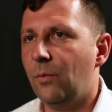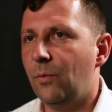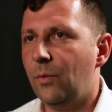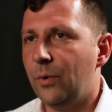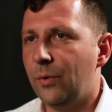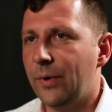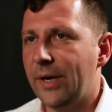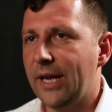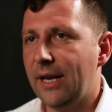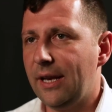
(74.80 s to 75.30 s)

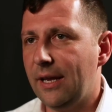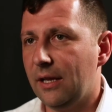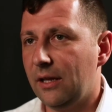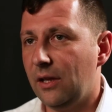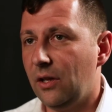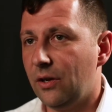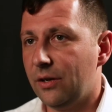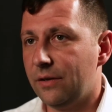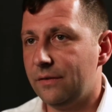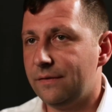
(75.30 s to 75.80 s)
we were getting a
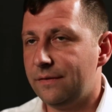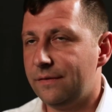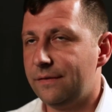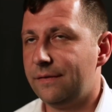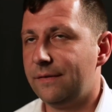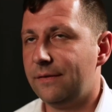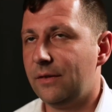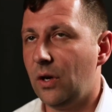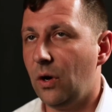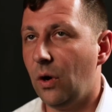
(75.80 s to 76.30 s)
lot
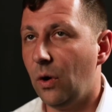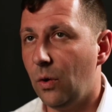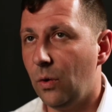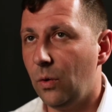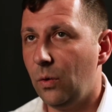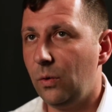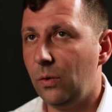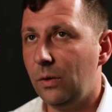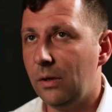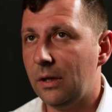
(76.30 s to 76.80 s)
of
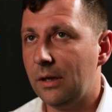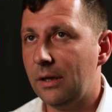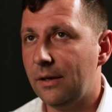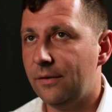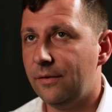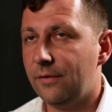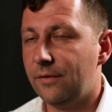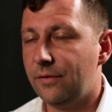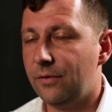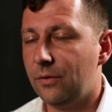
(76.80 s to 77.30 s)
call
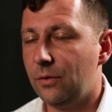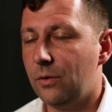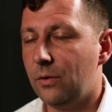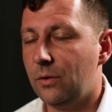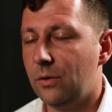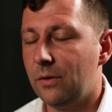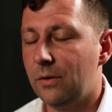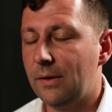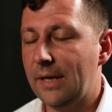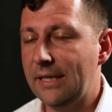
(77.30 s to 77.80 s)

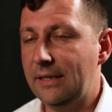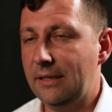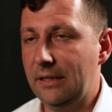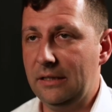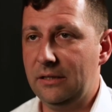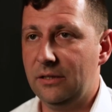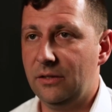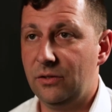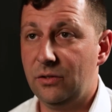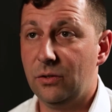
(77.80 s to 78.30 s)
for a
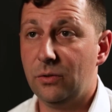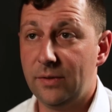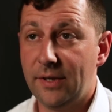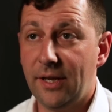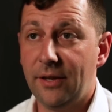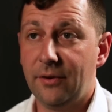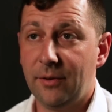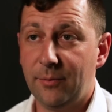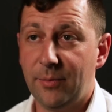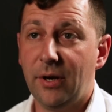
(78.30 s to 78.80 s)
decent tool
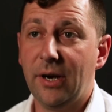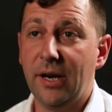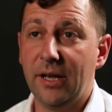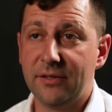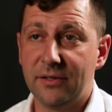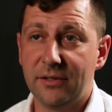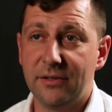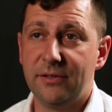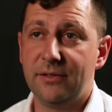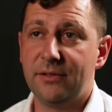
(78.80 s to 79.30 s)
tethering
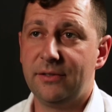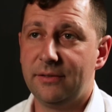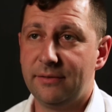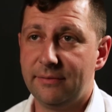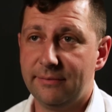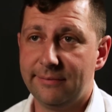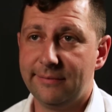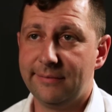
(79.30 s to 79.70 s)
products because